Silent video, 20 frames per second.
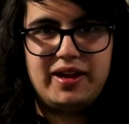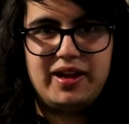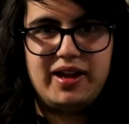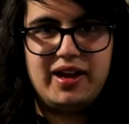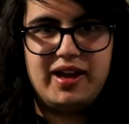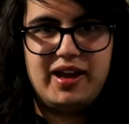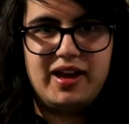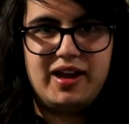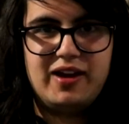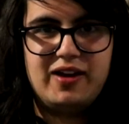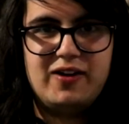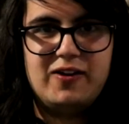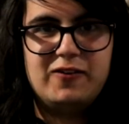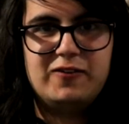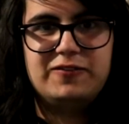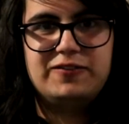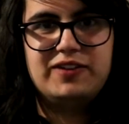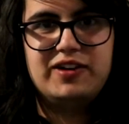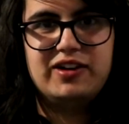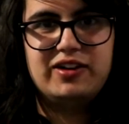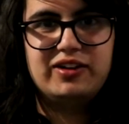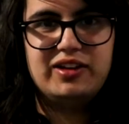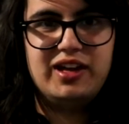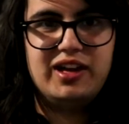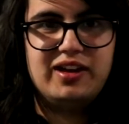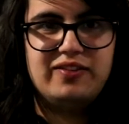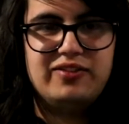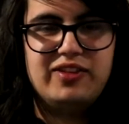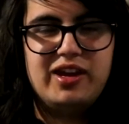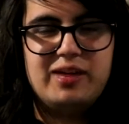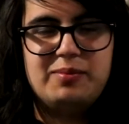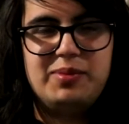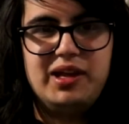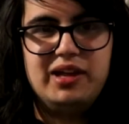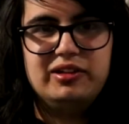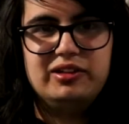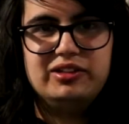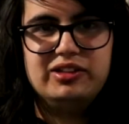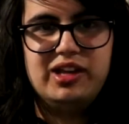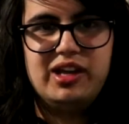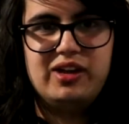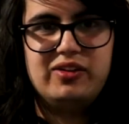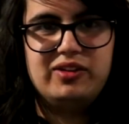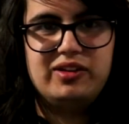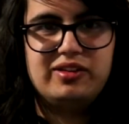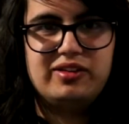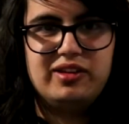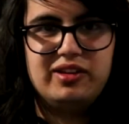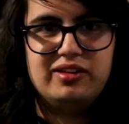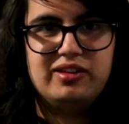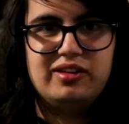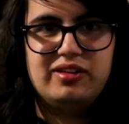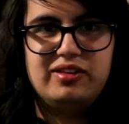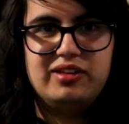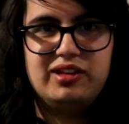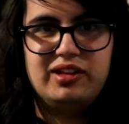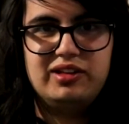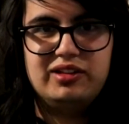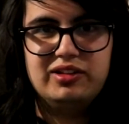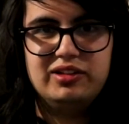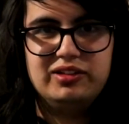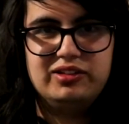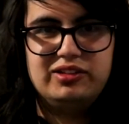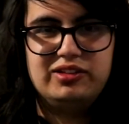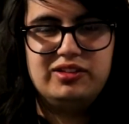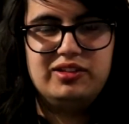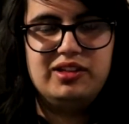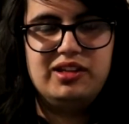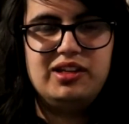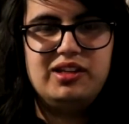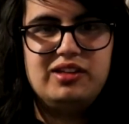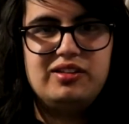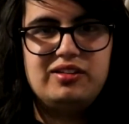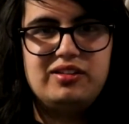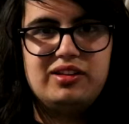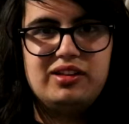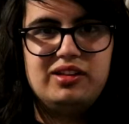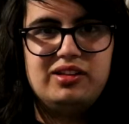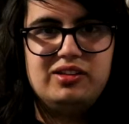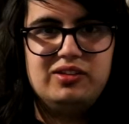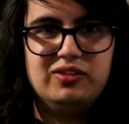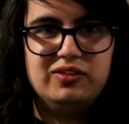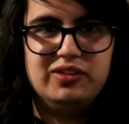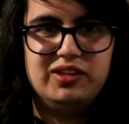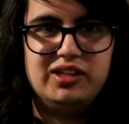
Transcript: how far you have that pedal down, sends a signal to the ECU.